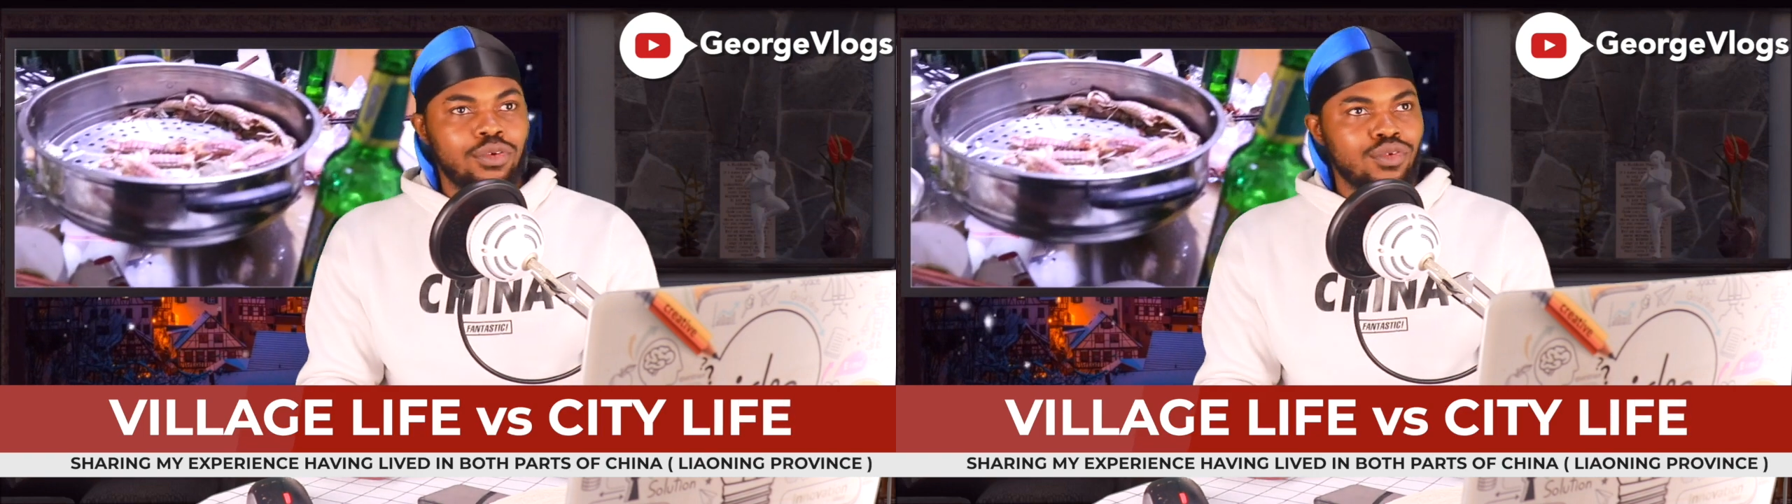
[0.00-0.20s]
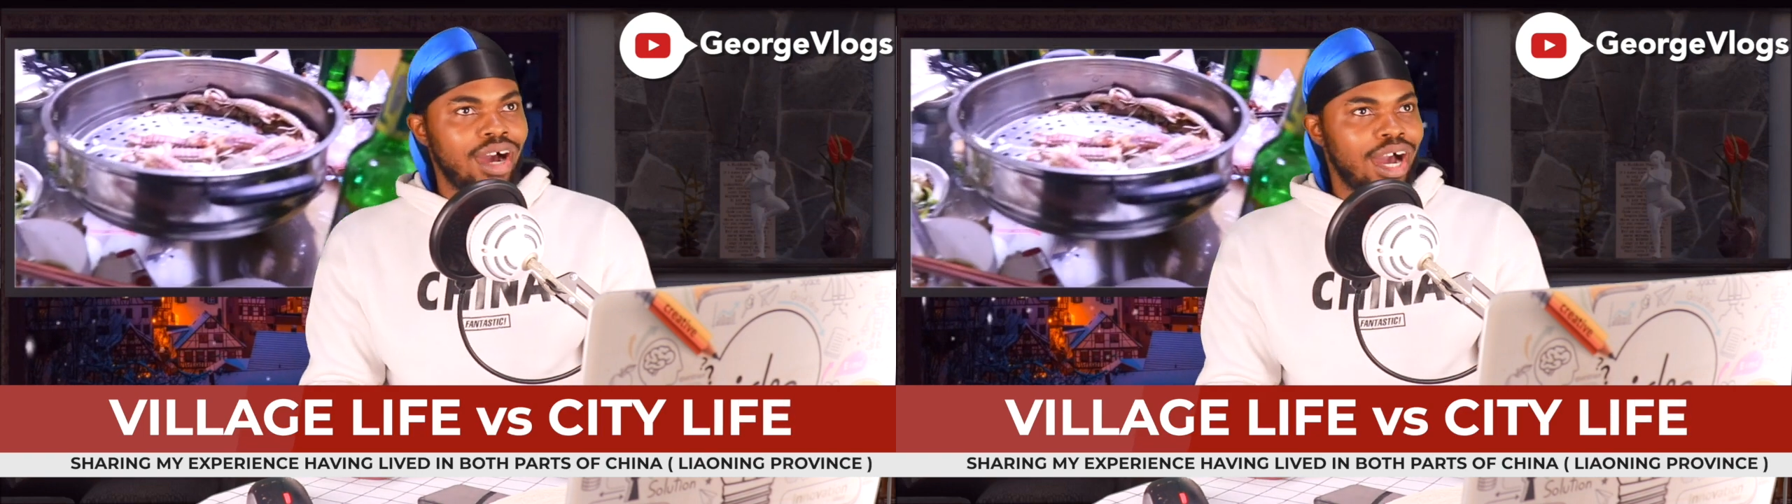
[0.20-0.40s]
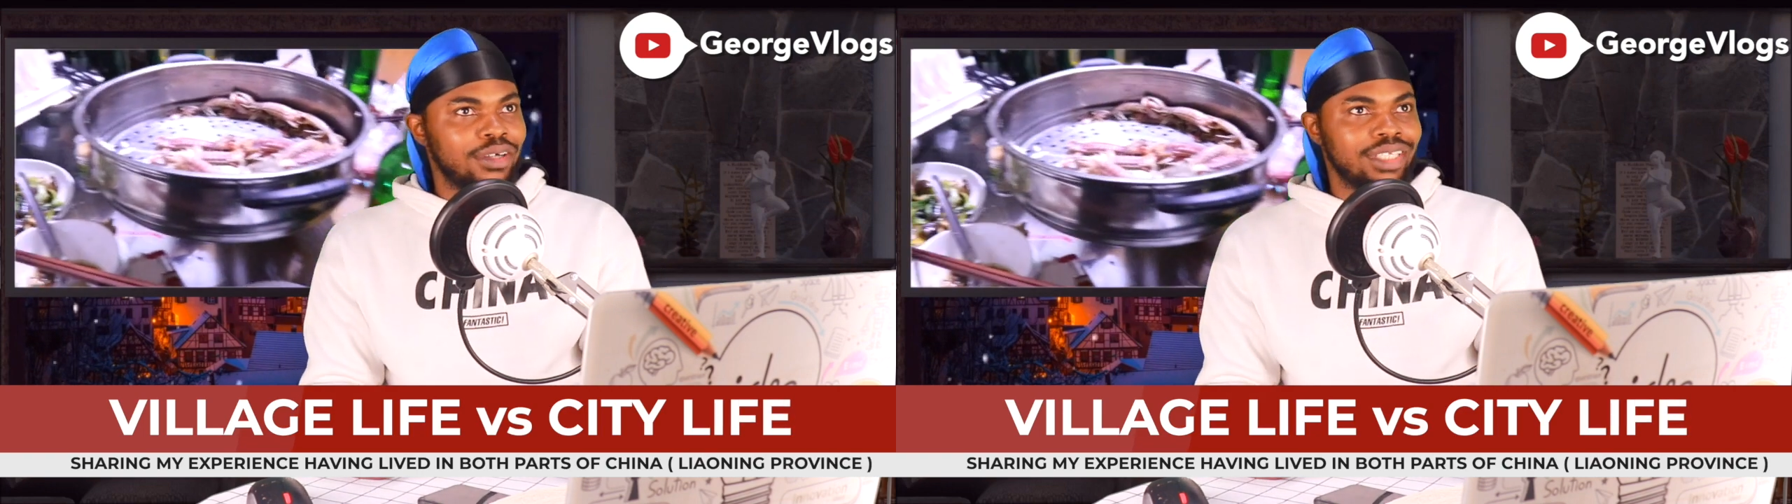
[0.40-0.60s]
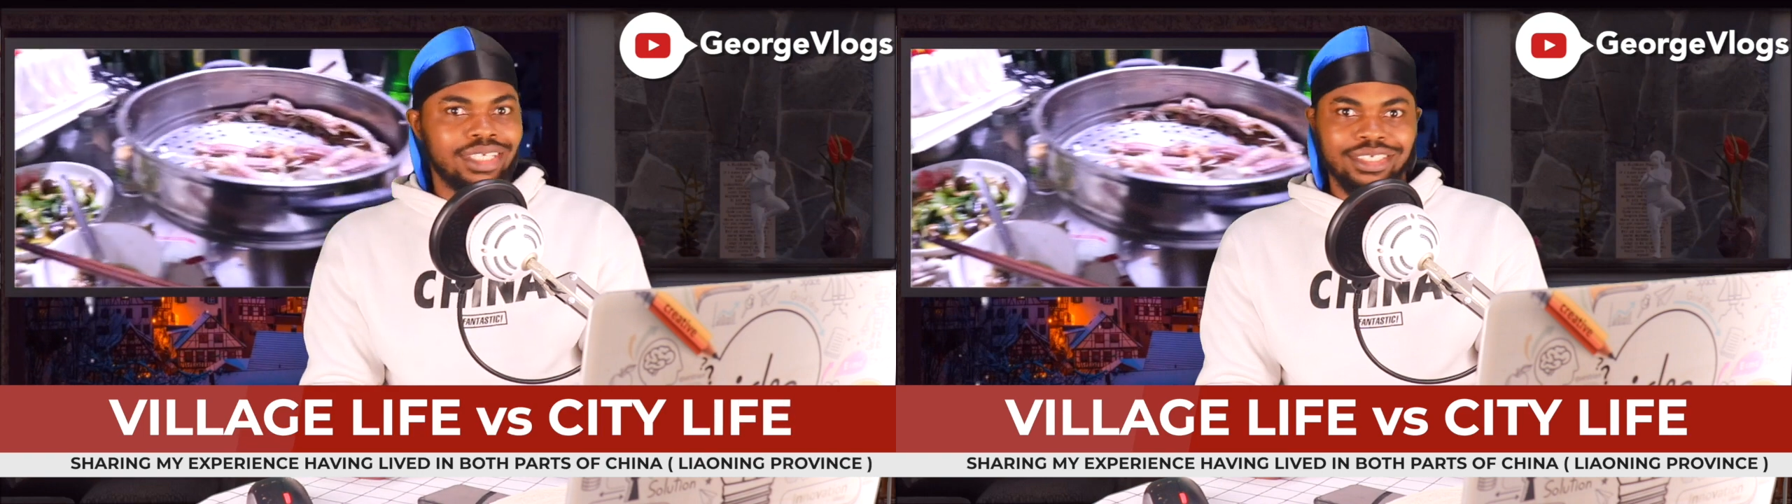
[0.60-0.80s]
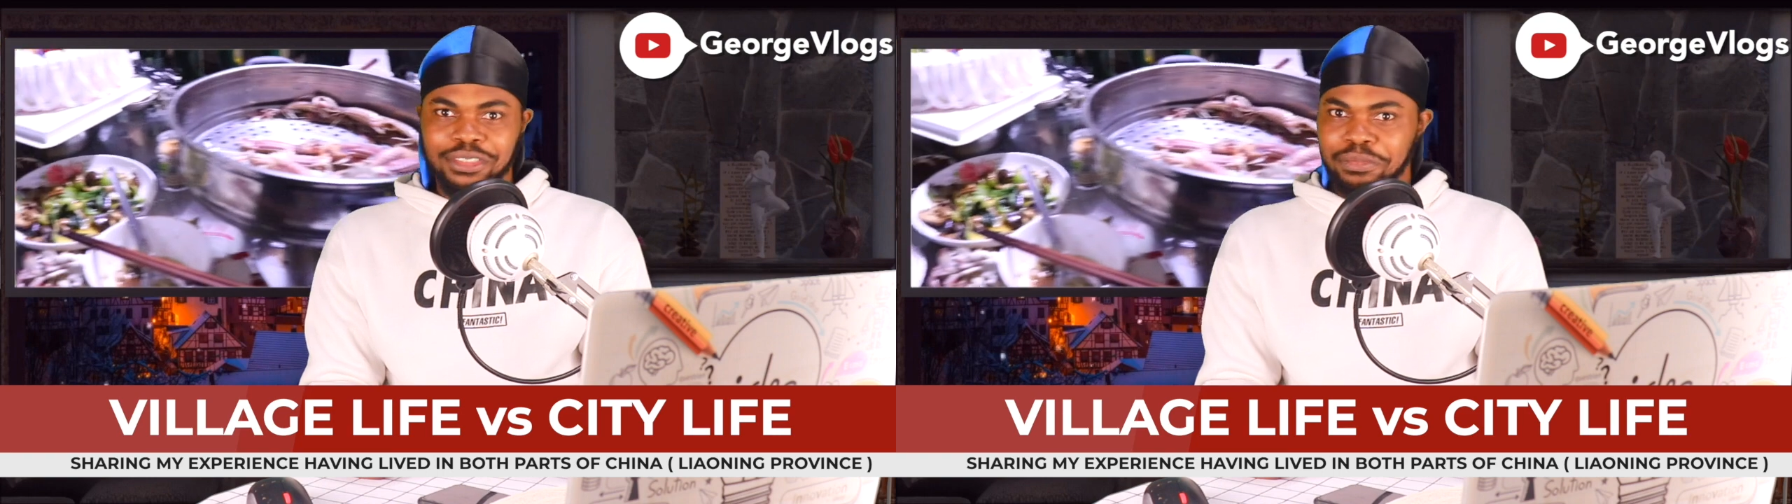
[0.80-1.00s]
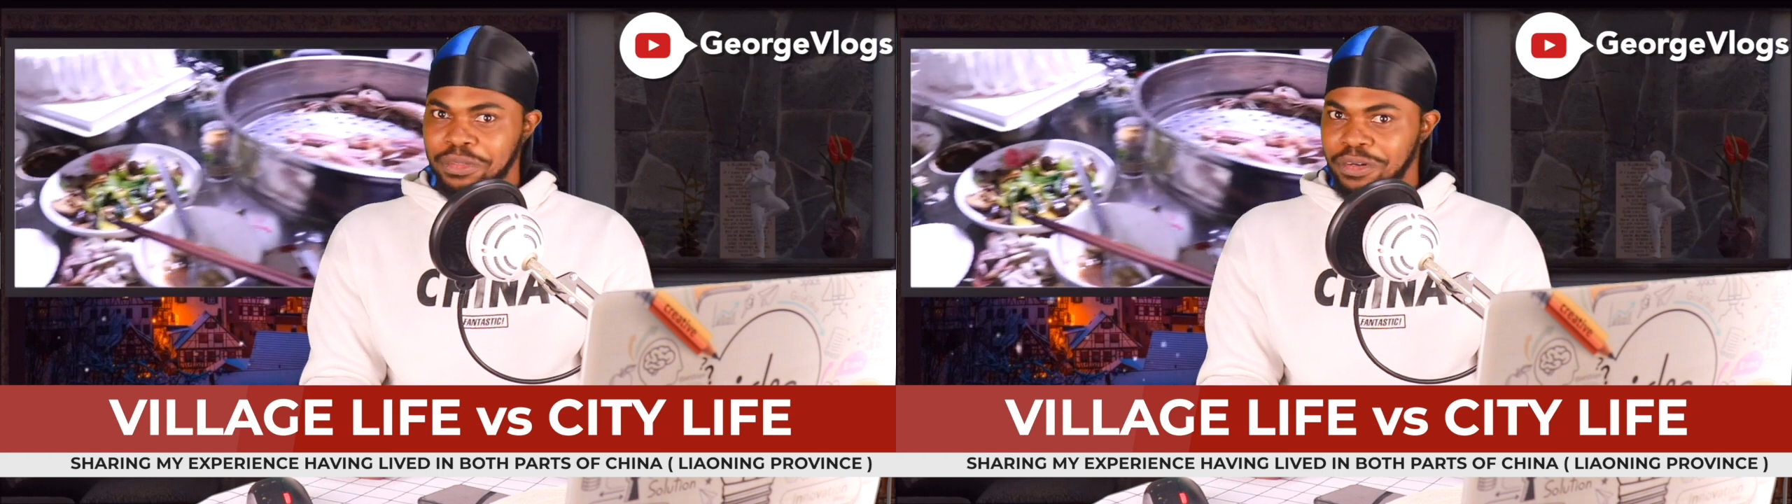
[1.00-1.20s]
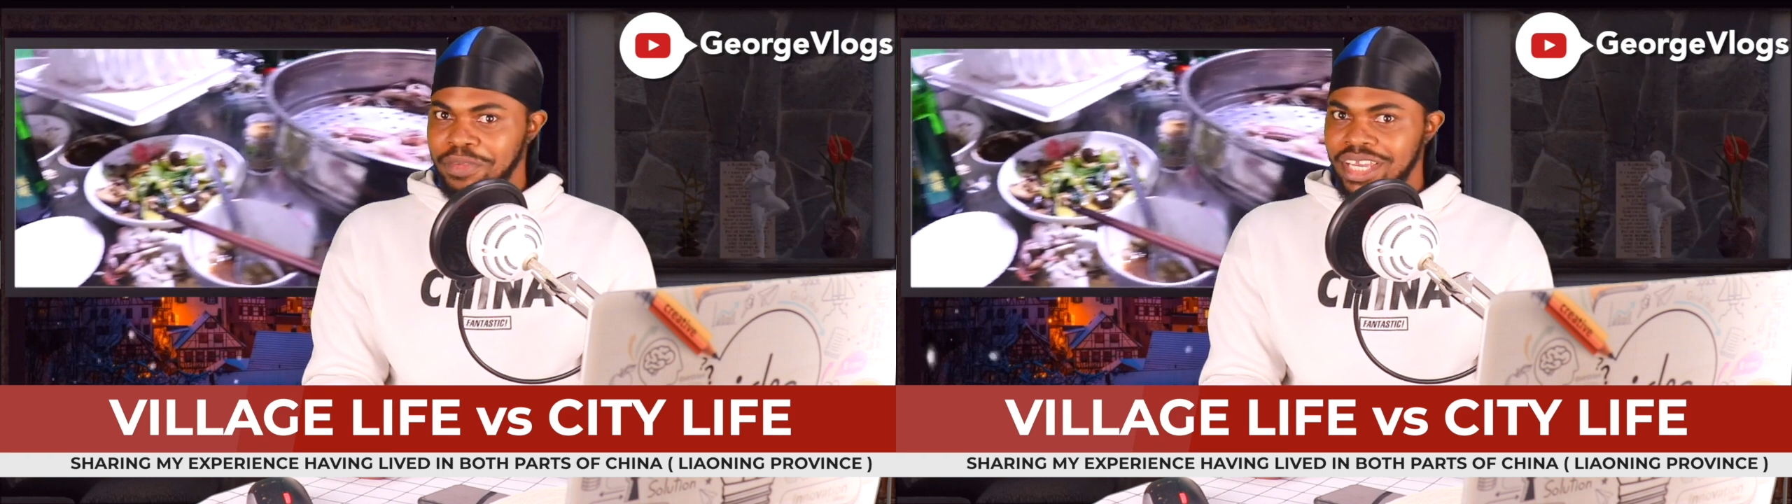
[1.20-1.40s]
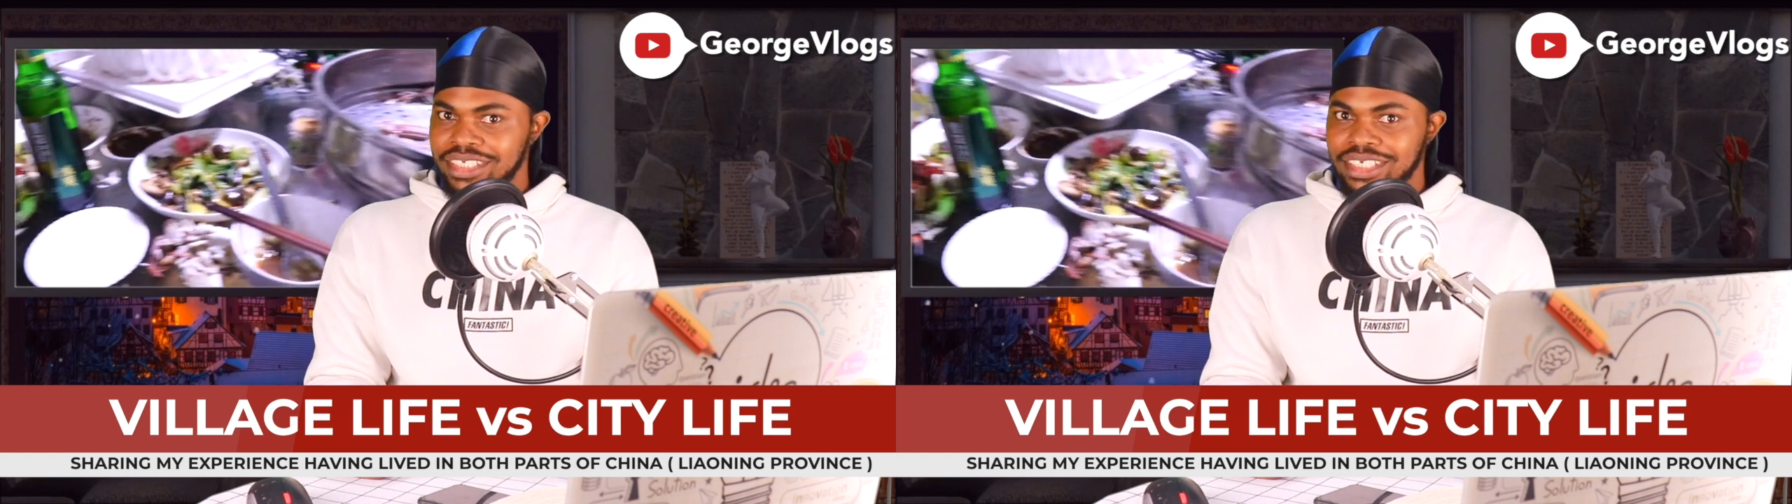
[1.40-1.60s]
wow, that is super
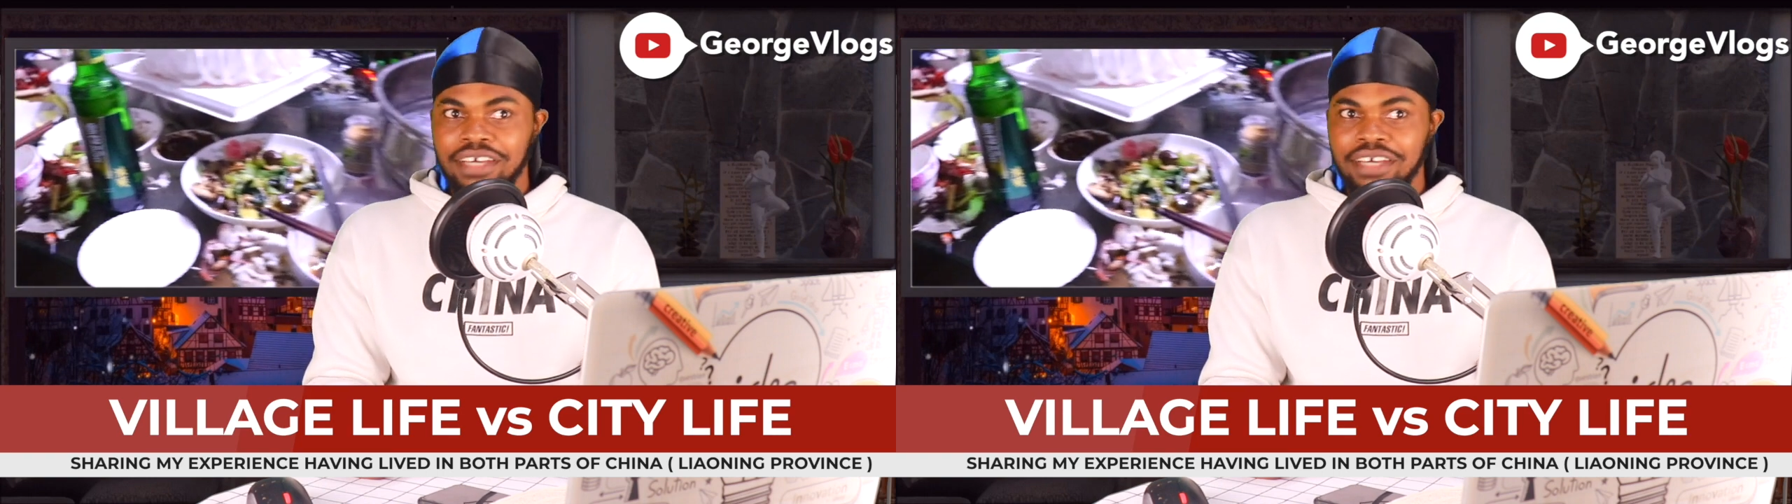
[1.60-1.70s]
amazing.